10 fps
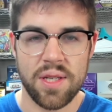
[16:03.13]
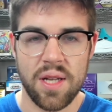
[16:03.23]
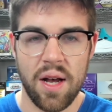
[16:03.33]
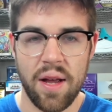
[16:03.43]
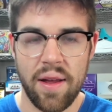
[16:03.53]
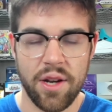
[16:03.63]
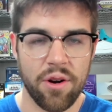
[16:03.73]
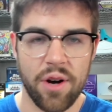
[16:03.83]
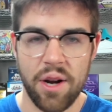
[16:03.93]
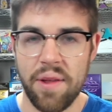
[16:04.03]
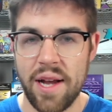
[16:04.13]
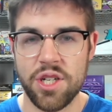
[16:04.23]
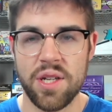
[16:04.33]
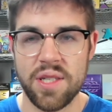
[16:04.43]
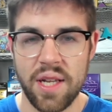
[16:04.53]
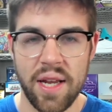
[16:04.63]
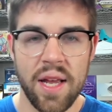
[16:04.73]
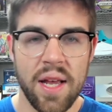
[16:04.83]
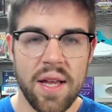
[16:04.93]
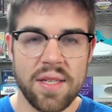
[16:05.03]
grading the SGC,
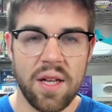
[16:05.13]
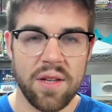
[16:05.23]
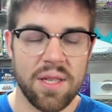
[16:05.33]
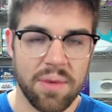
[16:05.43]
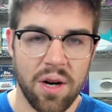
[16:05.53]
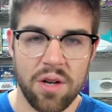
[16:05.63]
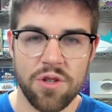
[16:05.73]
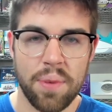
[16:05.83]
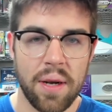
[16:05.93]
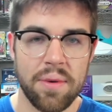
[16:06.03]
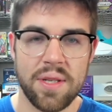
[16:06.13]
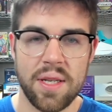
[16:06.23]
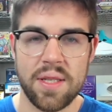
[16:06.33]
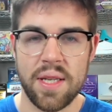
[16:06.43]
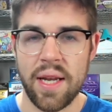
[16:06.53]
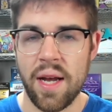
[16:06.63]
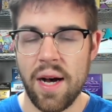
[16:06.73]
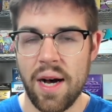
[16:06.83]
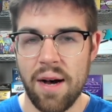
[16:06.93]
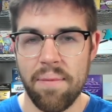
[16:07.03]
selling some of the cards through
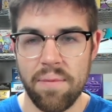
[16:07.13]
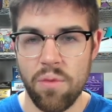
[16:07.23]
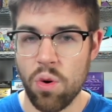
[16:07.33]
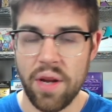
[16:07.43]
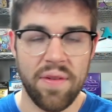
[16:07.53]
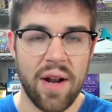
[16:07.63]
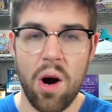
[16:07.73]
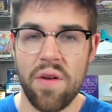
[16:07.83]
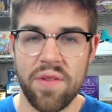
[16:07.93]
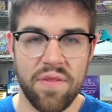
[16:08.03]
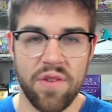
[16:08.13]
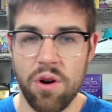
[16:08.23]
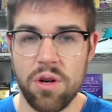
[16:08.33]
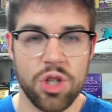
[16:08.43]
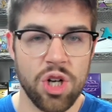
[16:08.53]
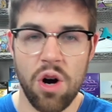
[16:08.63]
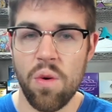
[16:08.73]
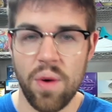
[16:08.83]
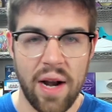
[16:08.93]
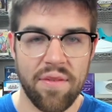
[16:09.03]
PWCC, or even however, if you go to a show,
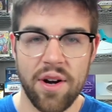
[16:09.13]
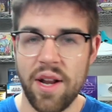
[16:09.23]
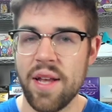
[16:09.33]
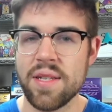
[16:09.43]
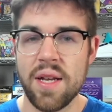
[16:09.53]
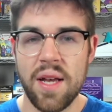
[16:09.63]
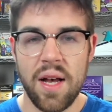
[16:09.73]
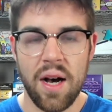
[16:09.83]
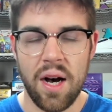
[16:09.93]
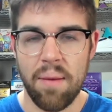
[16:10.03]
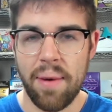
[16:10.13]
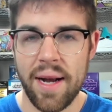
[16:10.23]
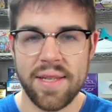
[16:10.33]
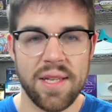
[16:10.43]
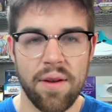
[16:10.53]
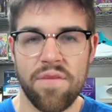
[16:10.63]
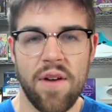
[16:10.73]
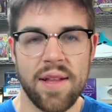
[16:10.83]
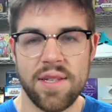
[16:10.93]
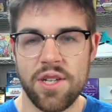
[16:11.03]
whatever it is, buying some of my
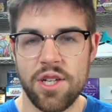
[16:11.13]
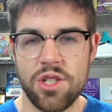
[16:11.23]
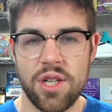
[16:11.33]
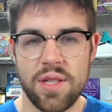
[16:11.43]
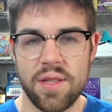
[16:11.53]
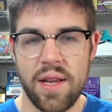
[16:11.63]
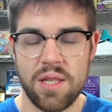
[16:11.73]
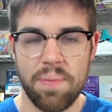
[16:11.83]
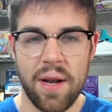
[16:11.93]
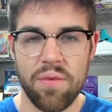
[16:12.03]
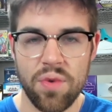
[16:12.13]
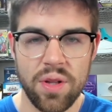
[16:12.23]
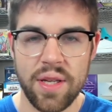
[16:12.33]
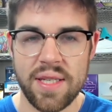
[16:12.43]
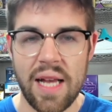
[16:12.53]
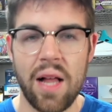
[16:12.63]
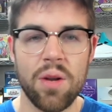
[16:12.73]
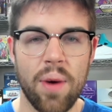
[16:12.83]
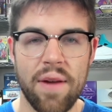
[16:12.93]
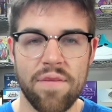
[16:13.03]
friends. It just has been a really solid
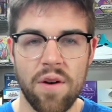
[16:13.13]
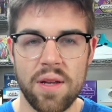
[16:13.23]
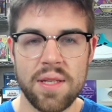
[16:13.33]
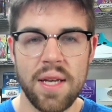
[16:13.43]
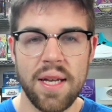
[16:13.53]
way for us